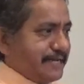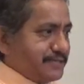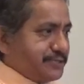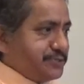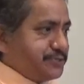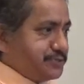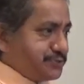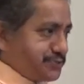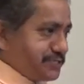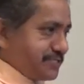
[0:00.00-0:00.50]

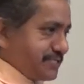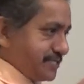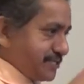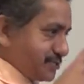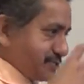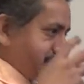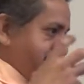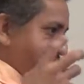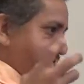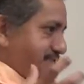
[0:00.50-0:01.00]
and using
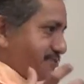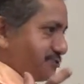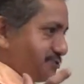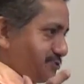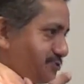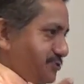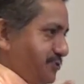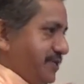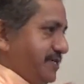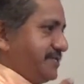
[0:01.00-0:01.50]
it to
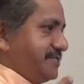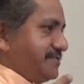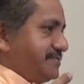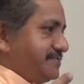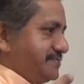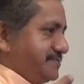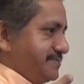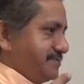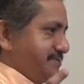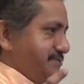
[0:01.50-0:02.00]
illustrate
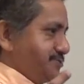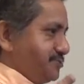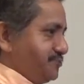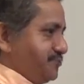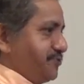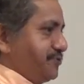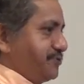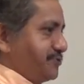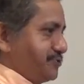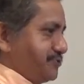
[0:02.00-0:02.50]
the
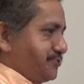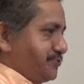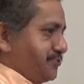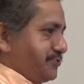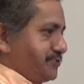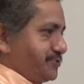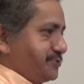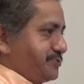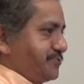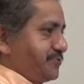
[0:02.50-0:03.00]
spiritual
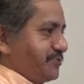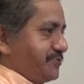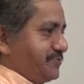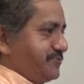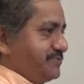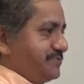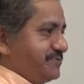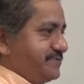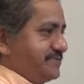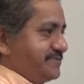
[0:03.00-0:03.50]
principle.
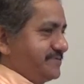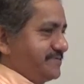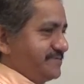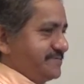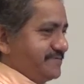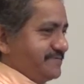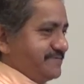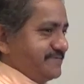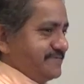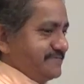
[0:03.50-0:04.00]

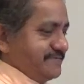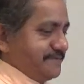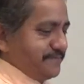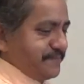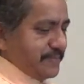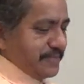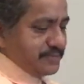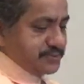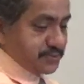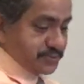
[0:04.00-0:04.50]

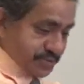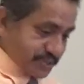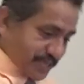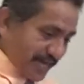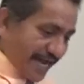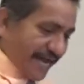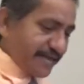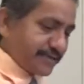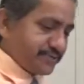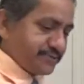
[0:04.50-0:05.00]
So the
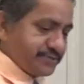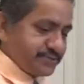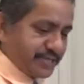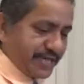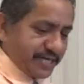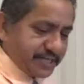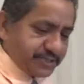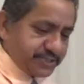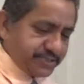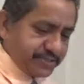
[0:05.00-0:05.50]
title is
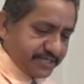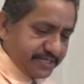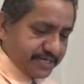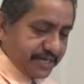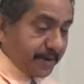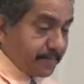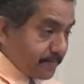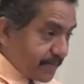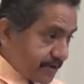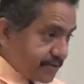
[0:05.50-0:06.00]
actually
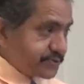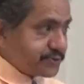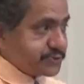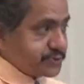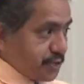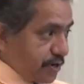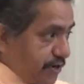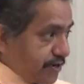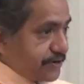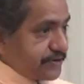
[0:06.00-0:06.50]
A
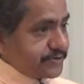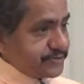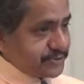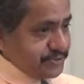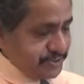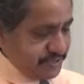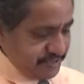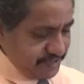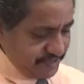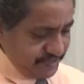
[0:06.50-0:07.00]
Mother's
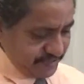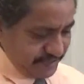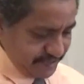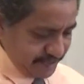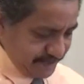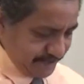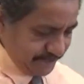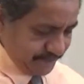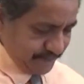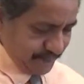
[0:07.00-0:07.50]
Heart
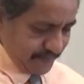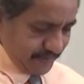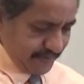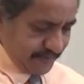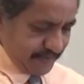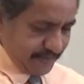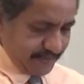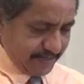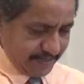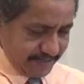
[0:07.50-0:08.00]

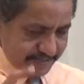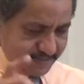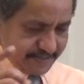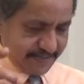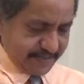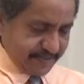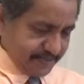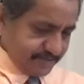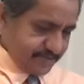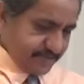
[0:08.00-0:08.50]
and
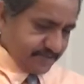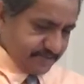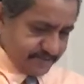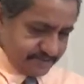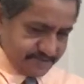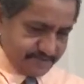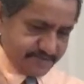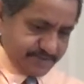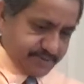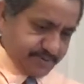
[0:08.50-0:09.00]
then
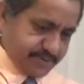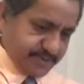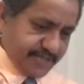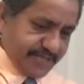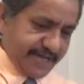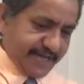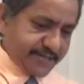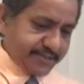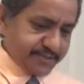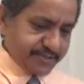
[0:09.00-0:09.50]

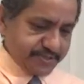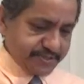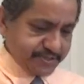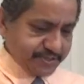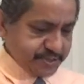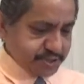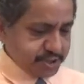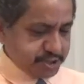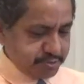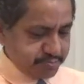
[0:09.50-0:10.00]
slash
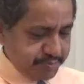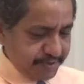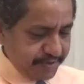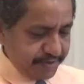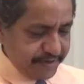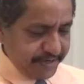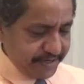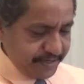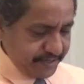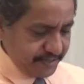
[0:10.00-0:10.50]
the
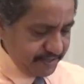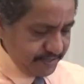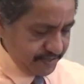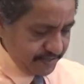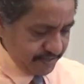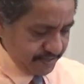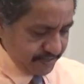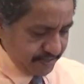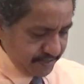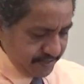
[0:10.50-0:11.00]
spirit
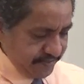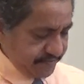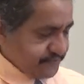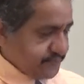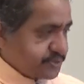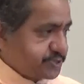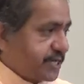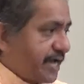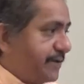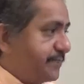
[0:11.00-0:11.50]
of
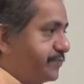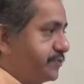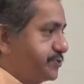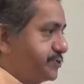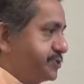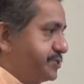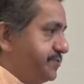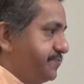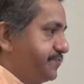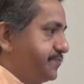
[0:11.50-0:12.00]

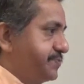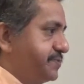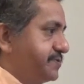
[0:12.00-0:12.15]
discipleship.